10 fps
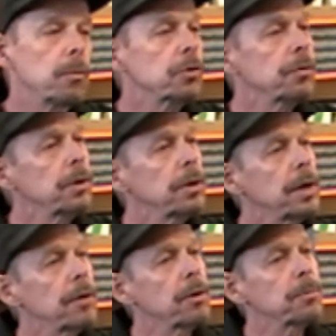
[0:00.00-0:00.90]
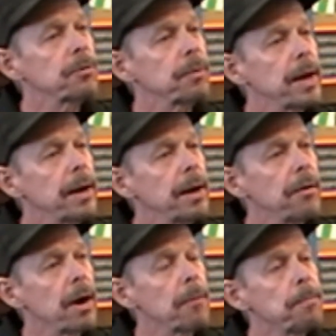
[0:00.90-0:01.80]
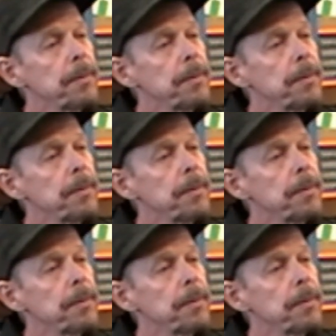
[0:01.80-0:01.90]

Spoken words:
most of the teardrops from that era.